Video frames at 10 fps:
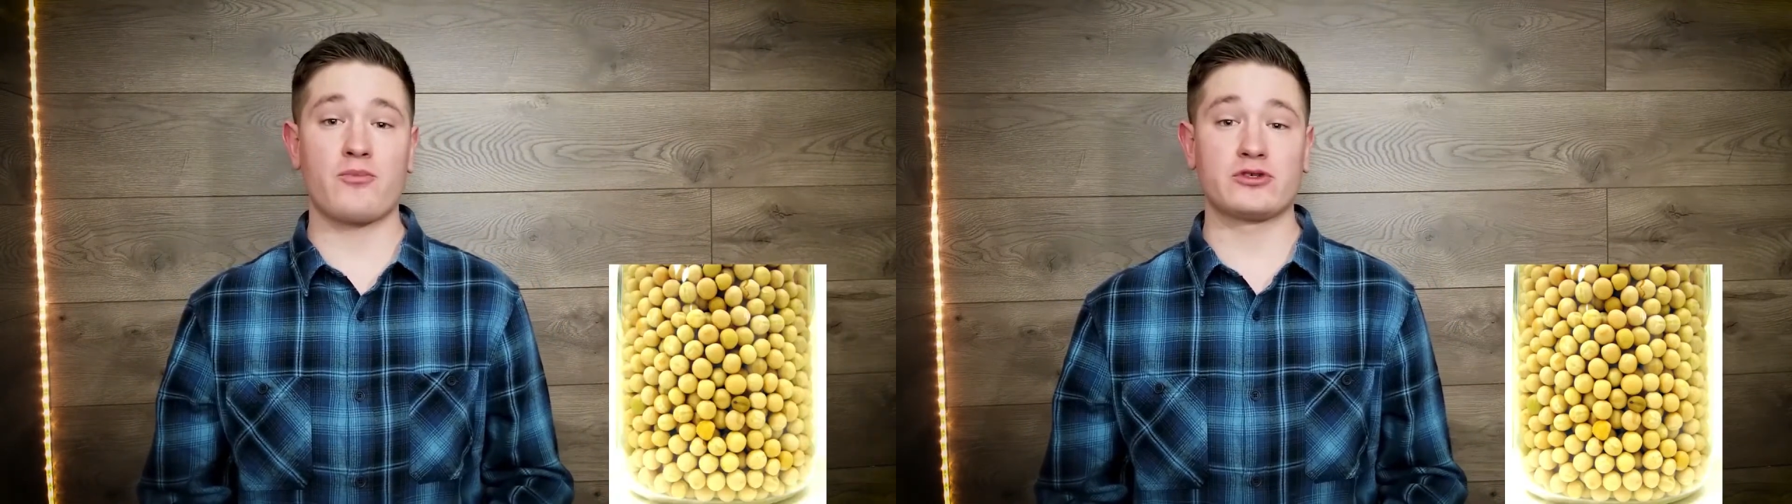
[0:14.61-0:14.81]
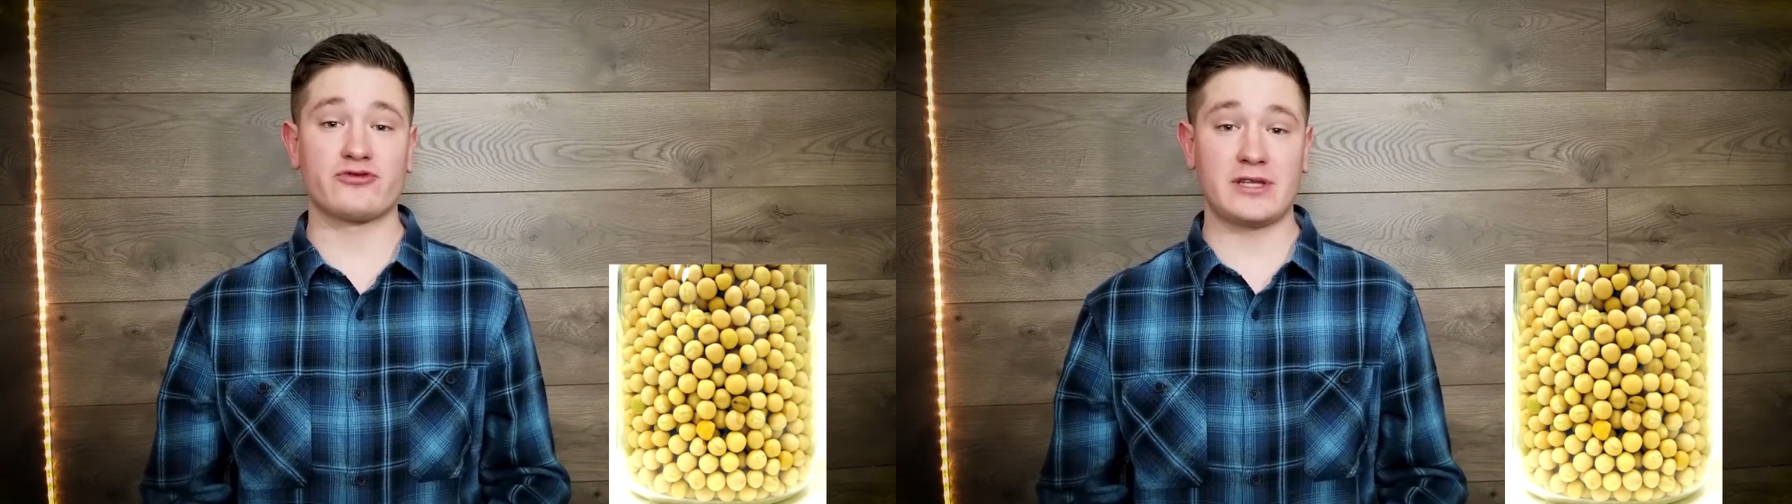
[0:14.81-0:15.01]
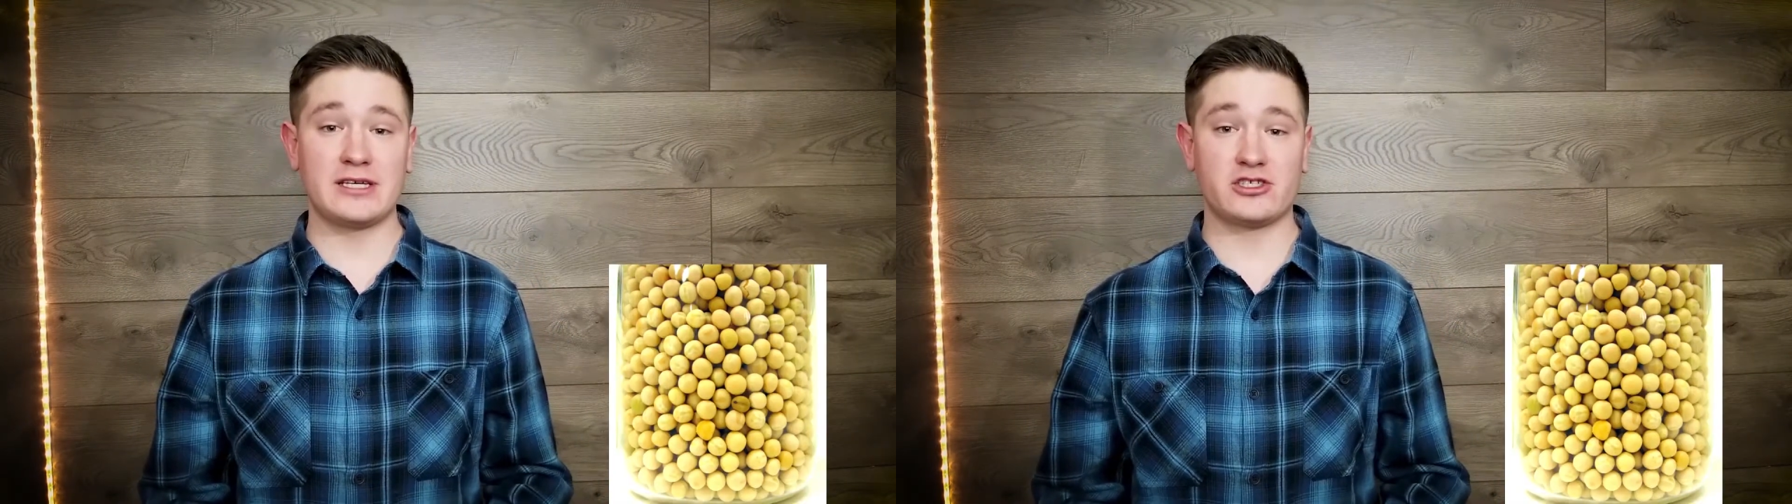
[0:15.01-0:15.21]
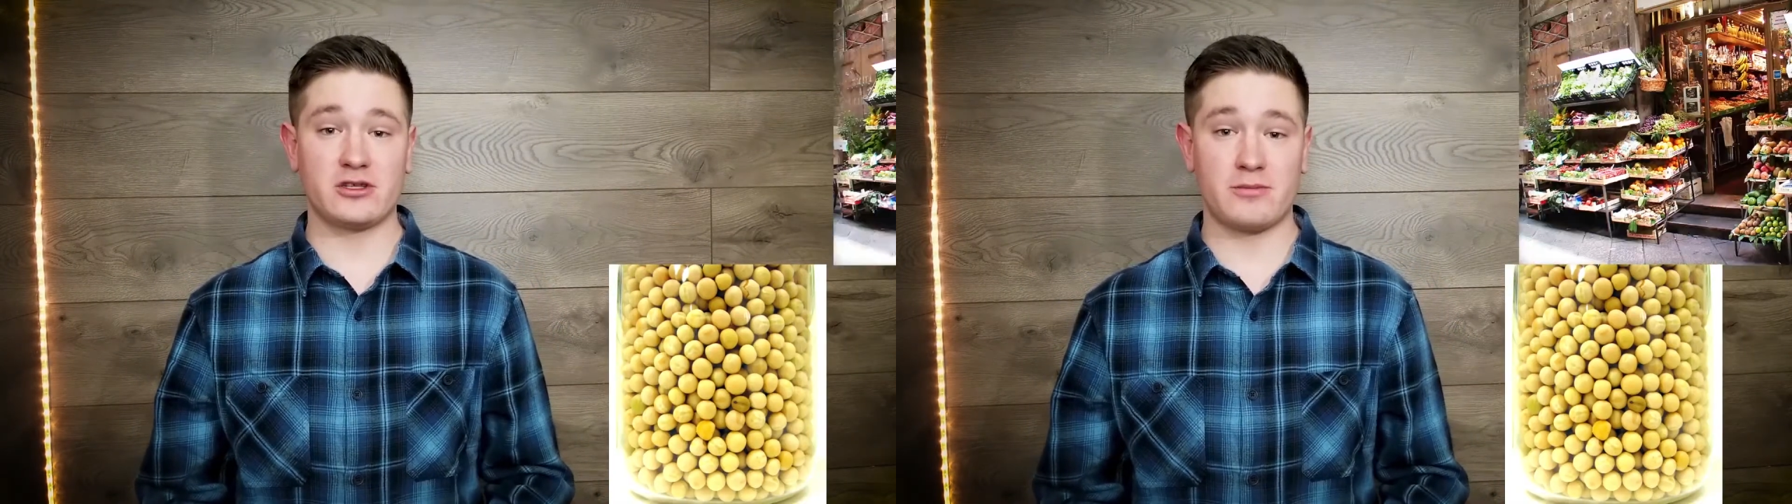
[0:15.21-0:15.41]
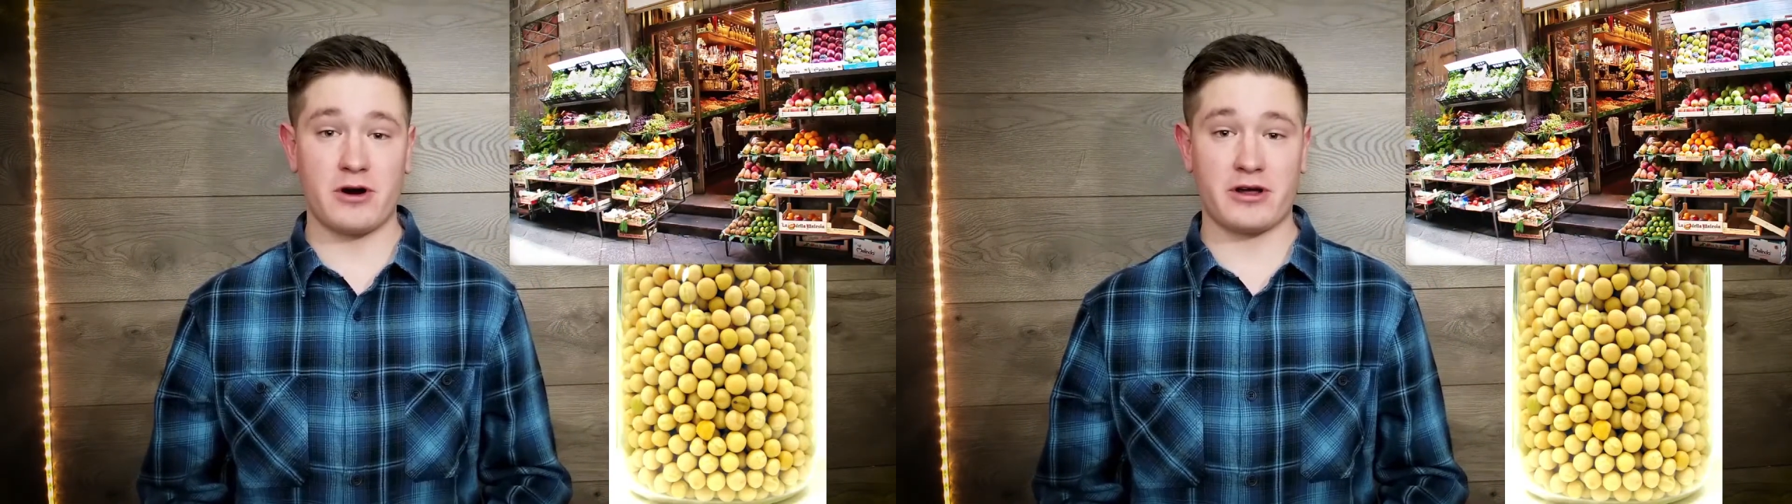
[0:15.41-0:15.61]
was released to the
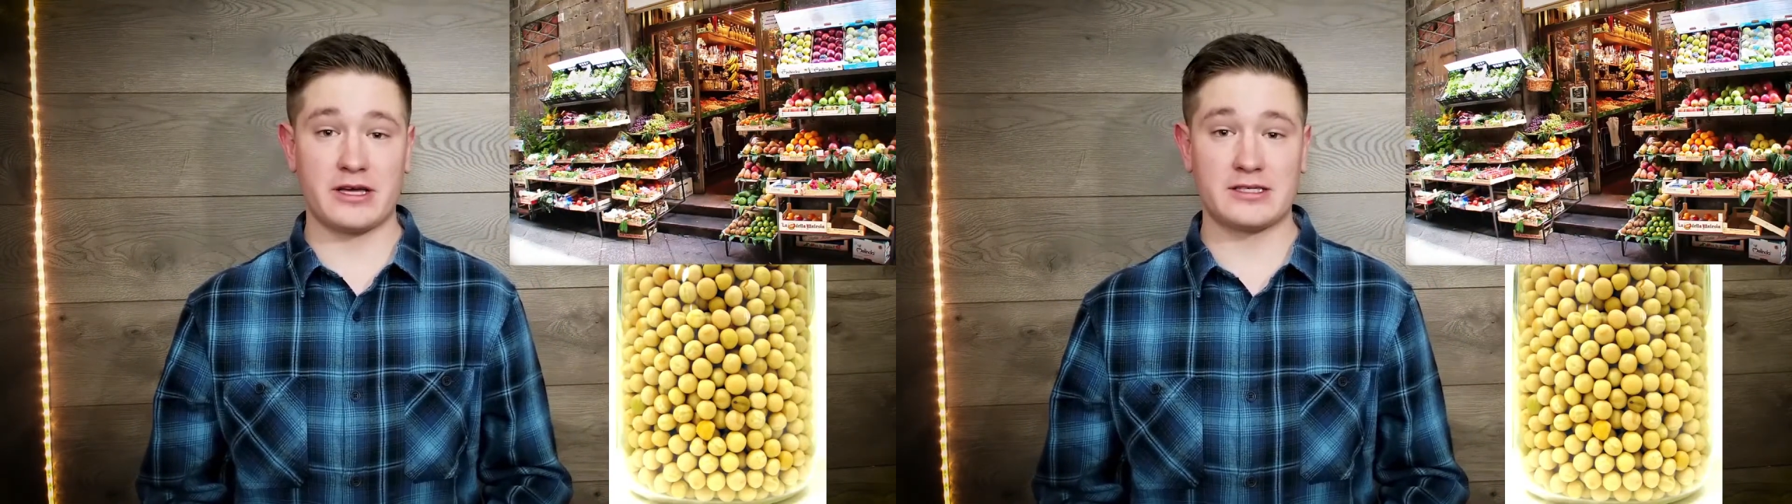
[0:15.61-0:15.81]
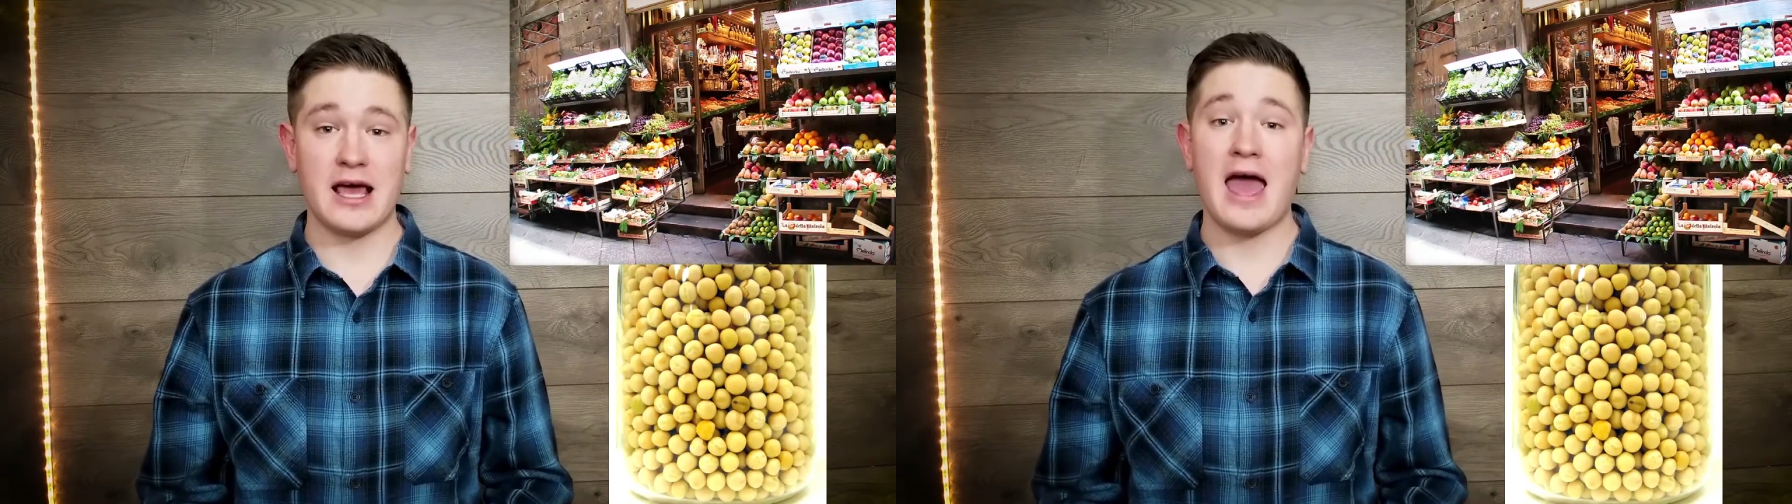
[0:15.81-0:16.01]
markets,